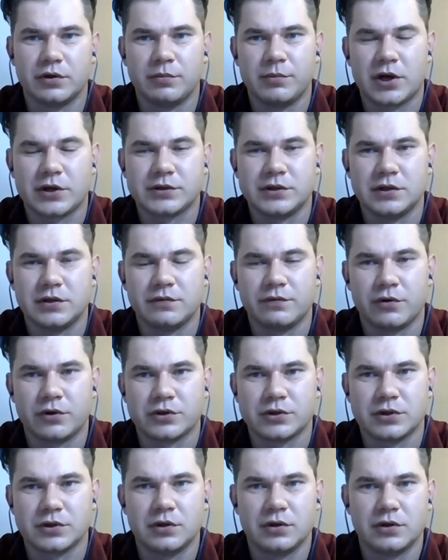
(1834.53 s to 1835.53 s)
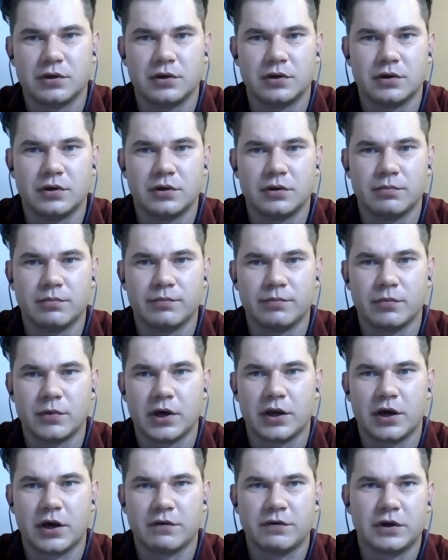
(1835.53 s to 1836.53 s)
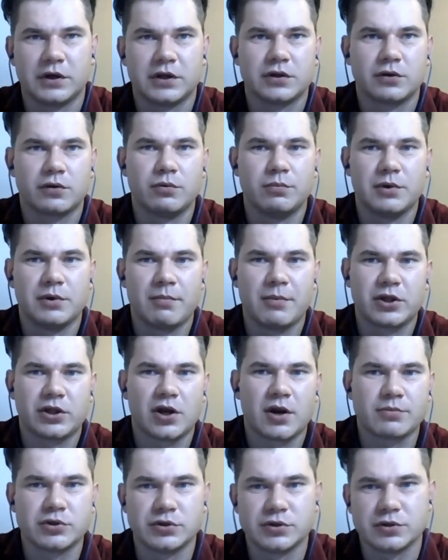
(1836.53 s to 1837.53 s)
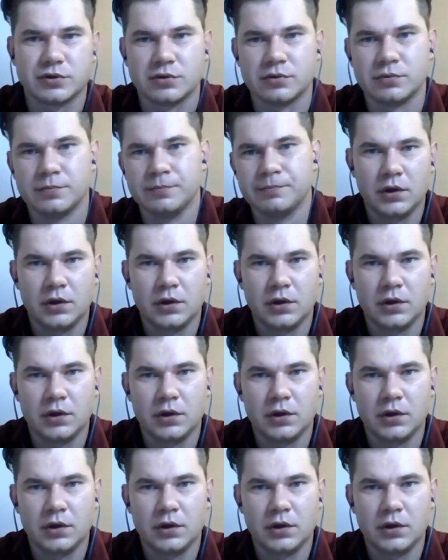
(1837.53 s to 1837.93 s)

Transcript: minoxidil first, and I think it could be a better option. So.